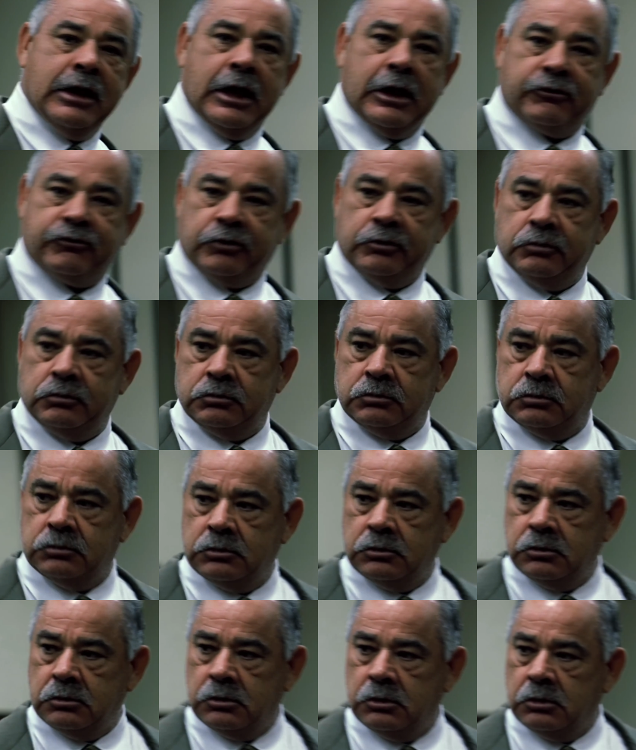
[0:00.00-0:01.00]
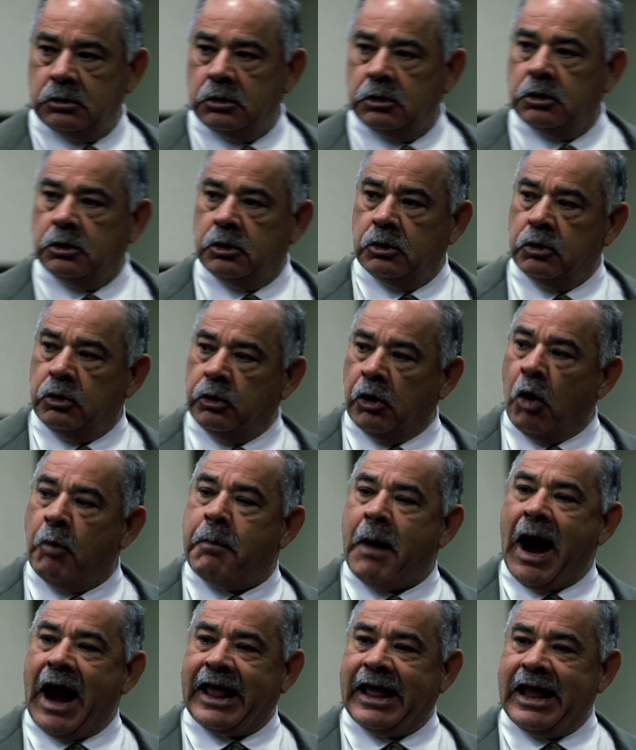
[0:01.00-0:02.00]
this.
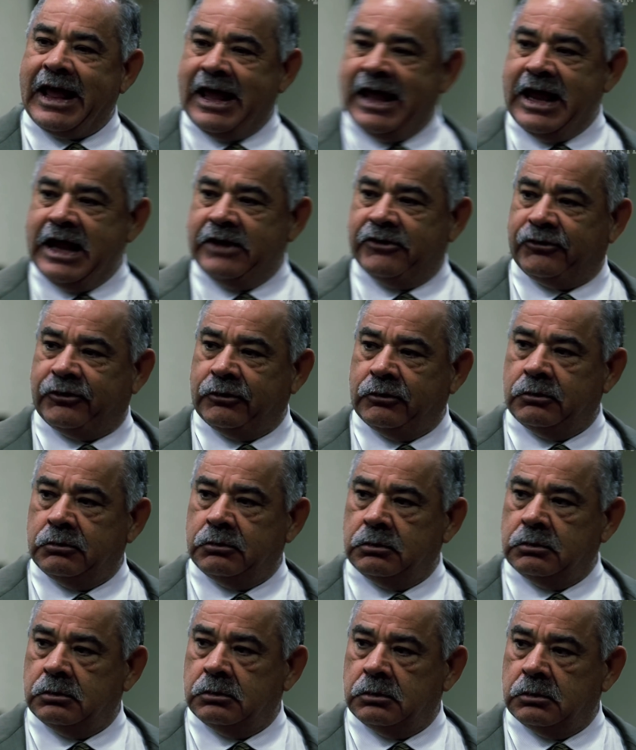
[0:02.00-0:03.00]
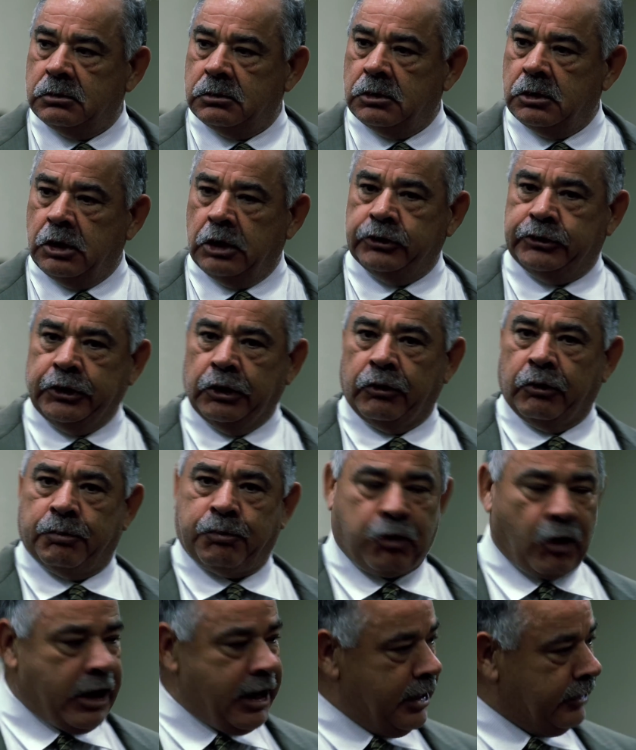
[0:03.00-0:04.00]
Nobody eats until the
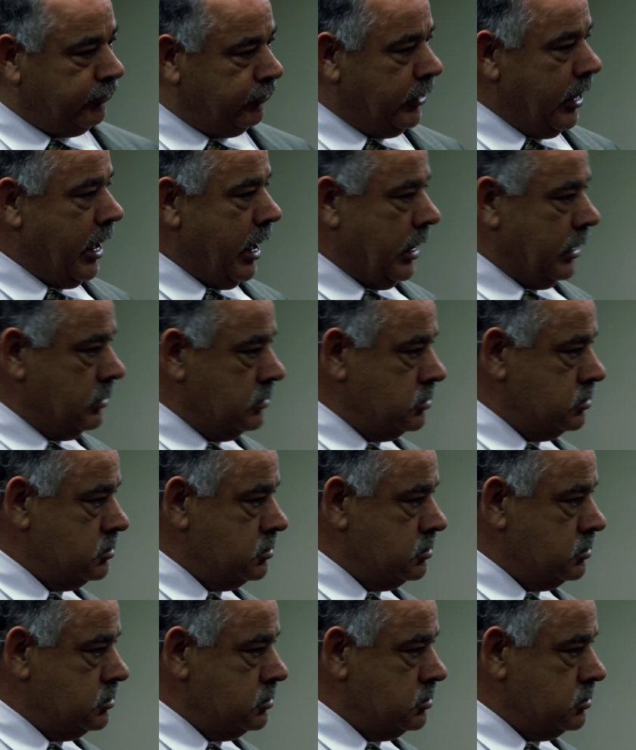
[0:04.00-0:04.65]
prey is dead.